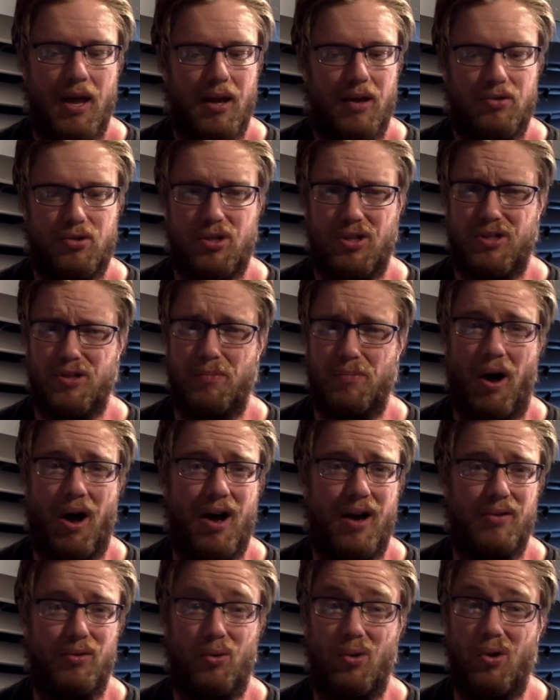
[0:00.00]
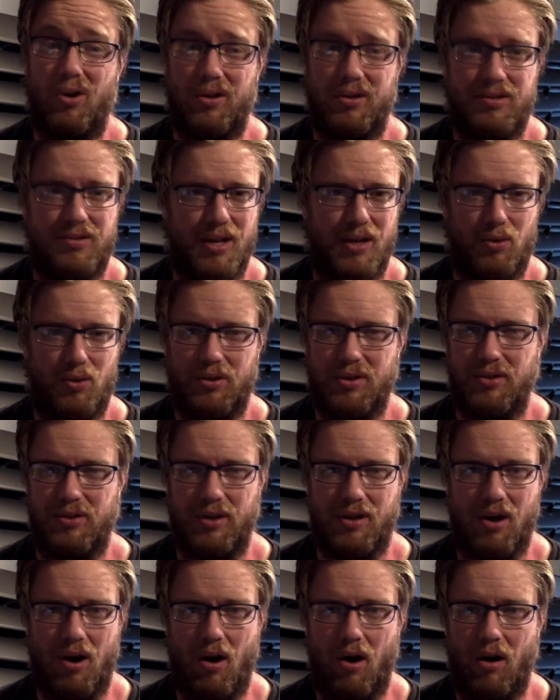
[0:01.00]
just upon looks, they looked at the
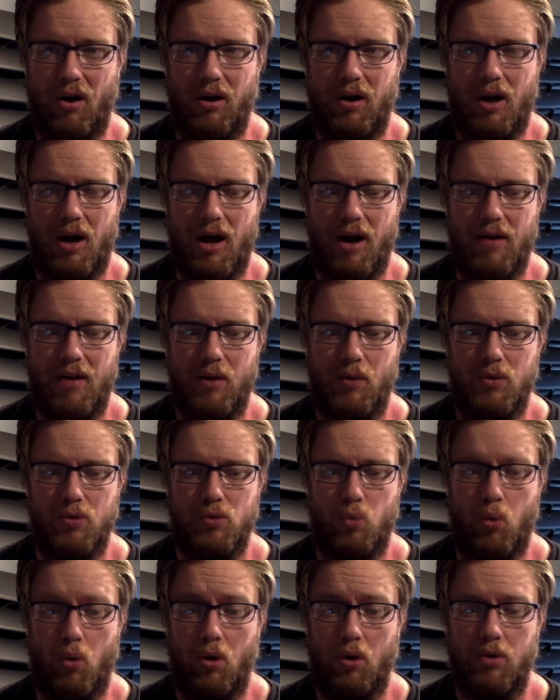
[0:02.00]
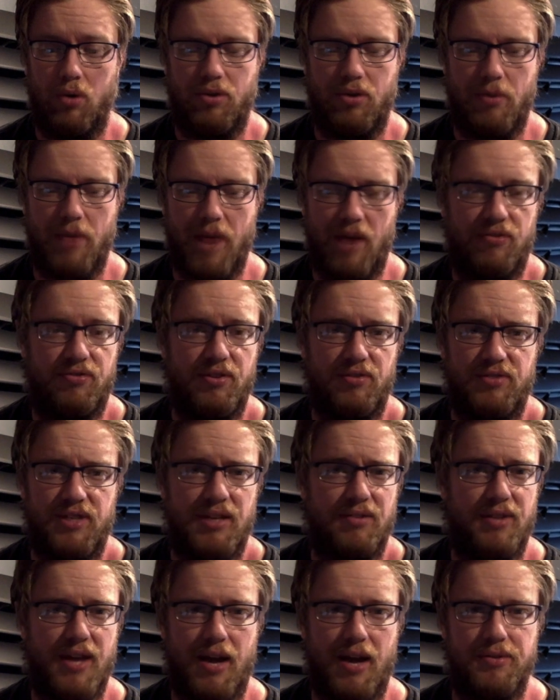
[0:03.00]
car. It was worth about
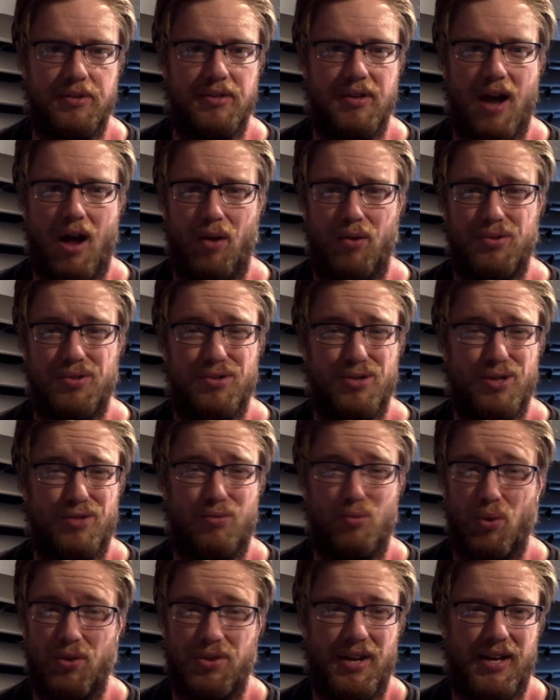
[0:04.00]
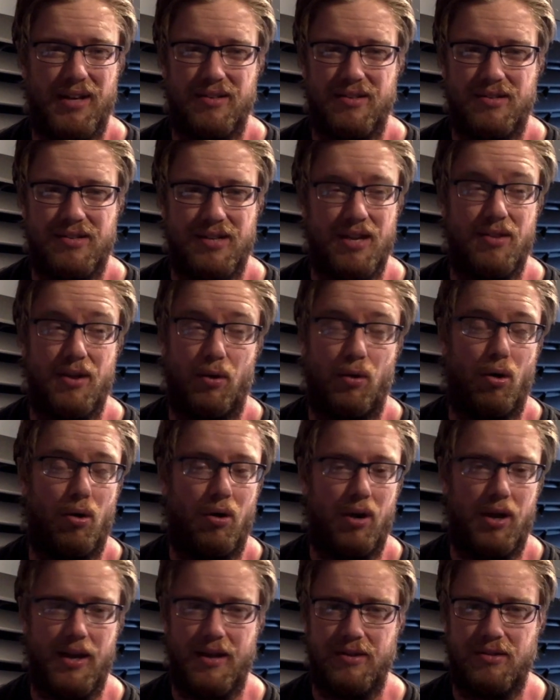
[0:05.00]
$15,000, and just from what they could see, they were
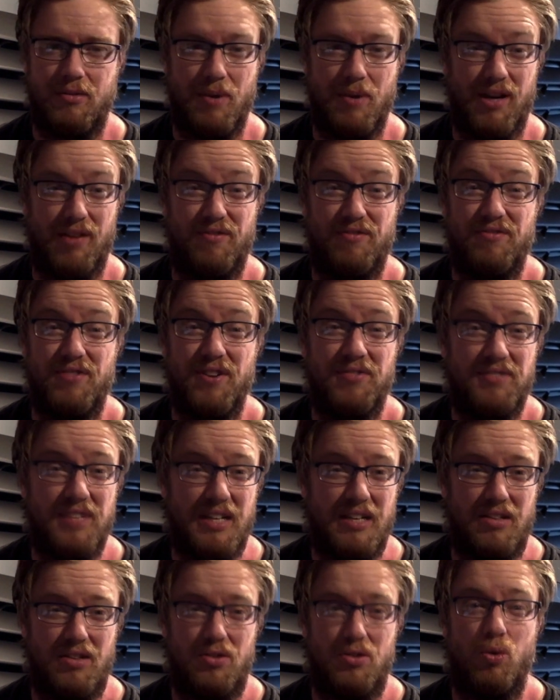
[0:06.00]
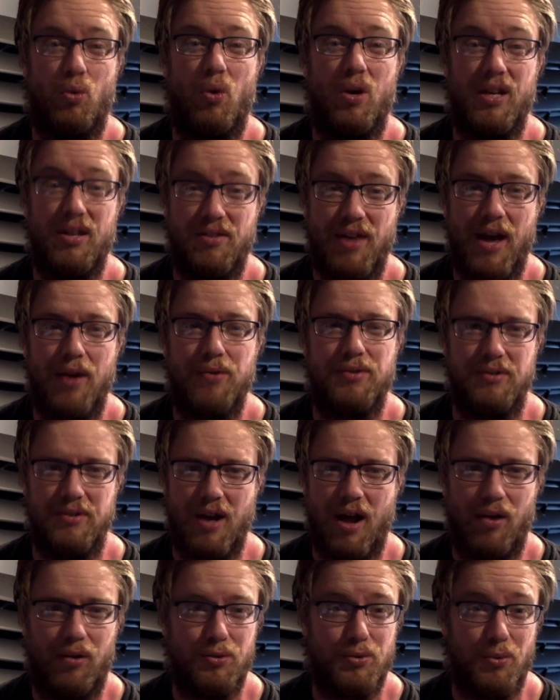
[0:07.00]
already estimating $15,000 to
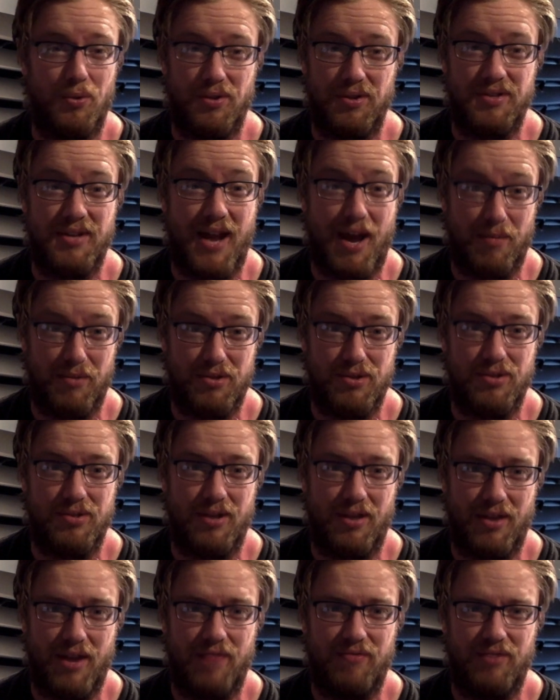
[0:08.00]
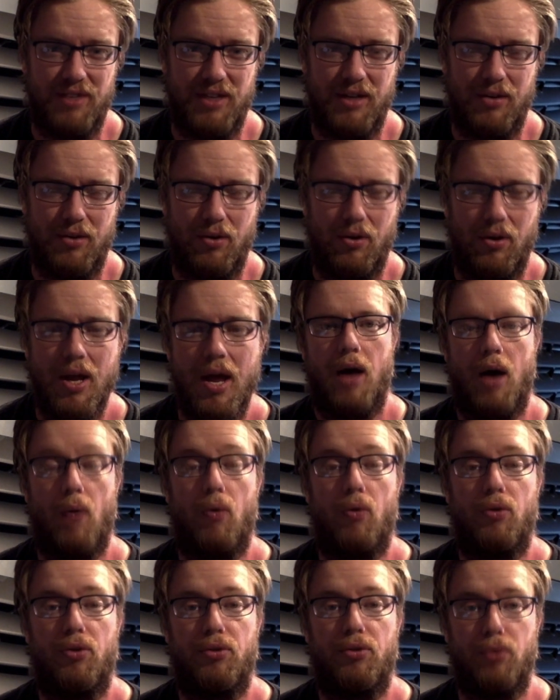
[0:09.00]
$20,000 worth of damages on that vehicle. I
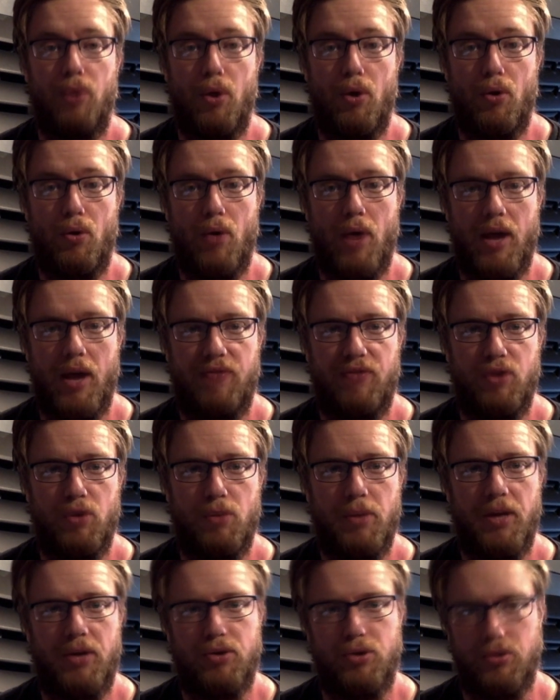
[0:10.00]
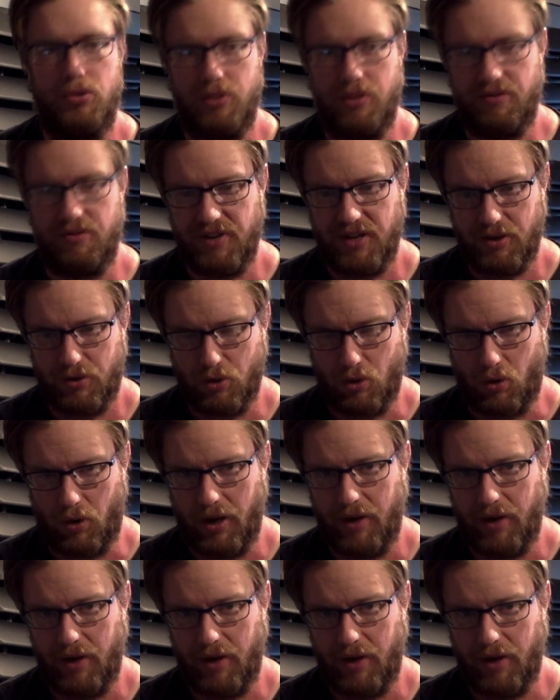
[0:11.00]
will throw a few pictures of the vehicle